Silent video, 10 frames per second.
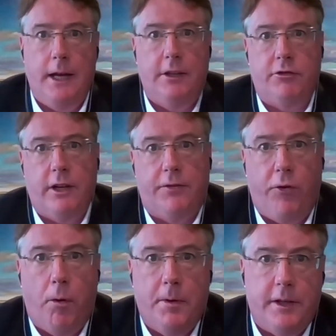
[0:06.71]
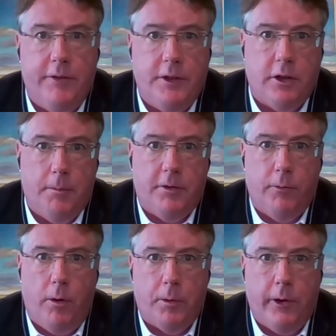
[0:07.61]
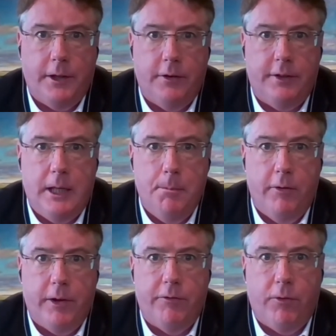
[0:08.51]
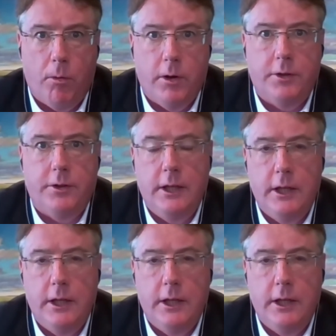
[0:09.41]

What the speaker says: and it's transformative in terms of what we're going to see moving forward.